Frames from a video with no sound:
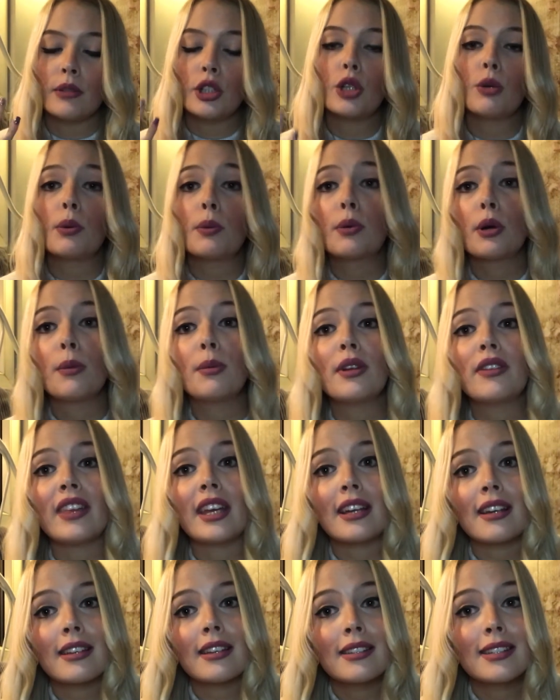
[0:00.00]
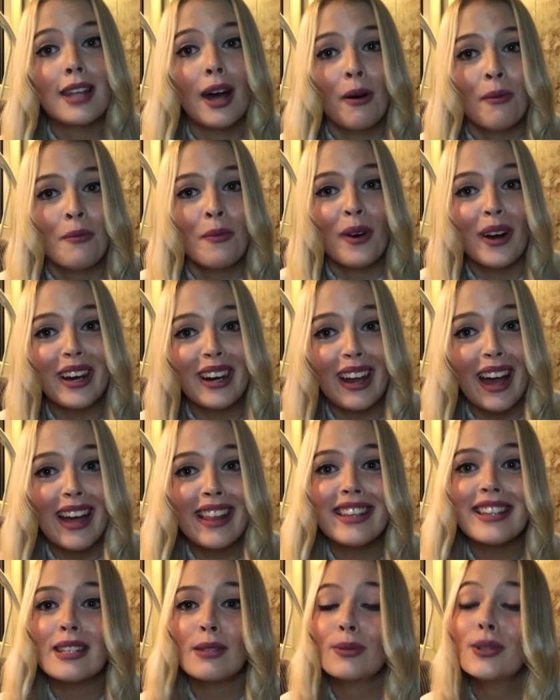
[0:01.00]
You would probably think someone
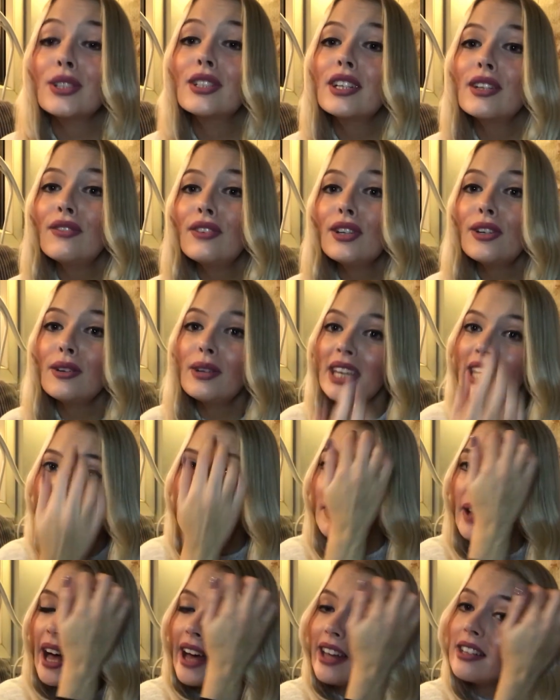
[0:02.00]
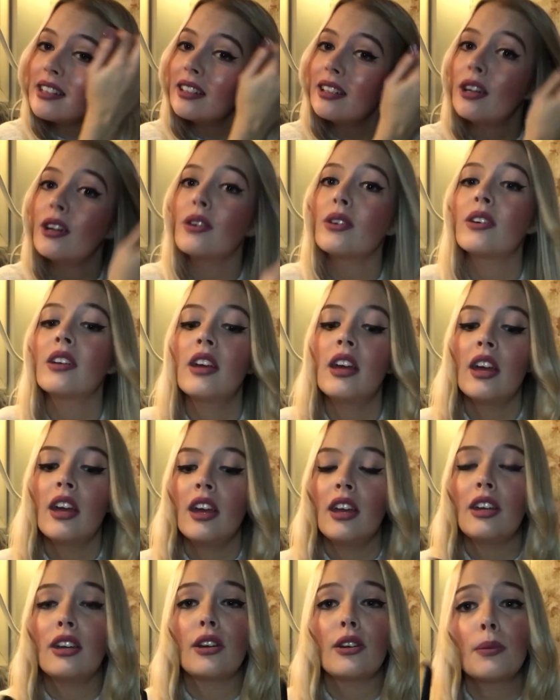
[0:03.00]
like this would give you a heat pad along,
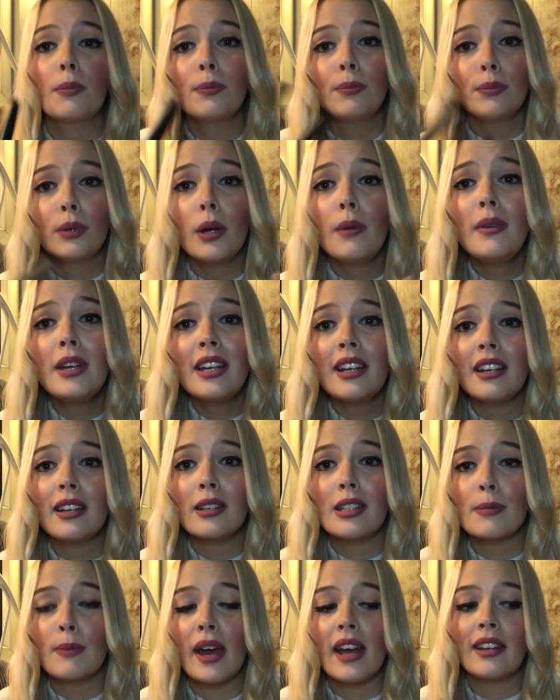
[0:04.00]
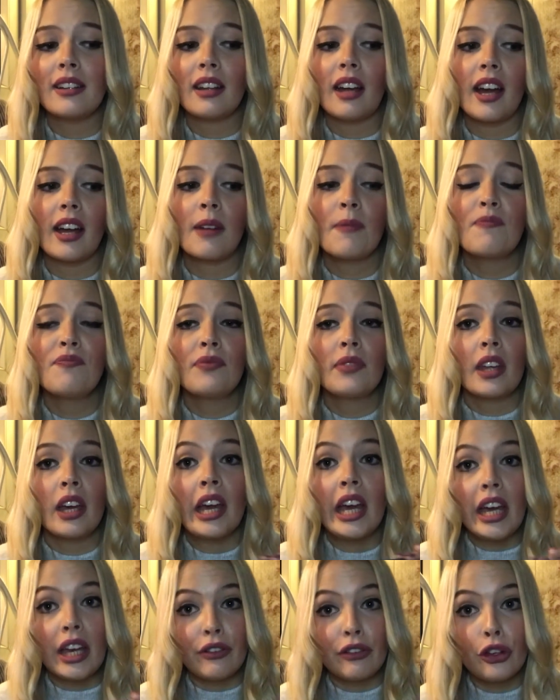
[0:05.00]
you know, you're probably going to spend, like,
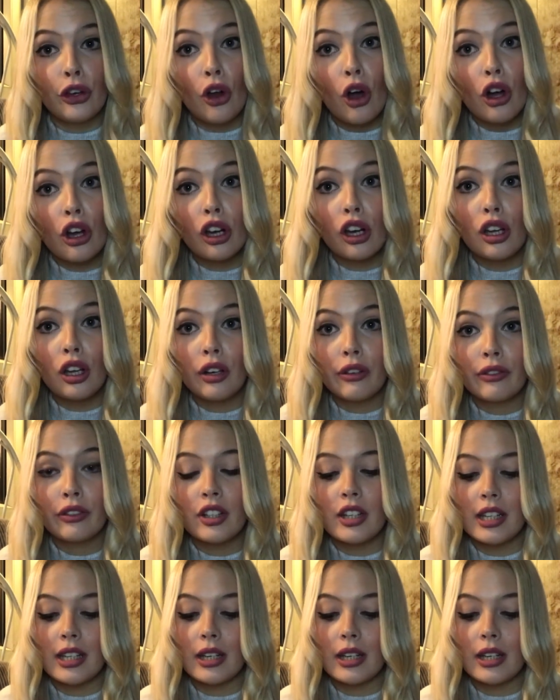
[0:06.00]
if you're not going to look for a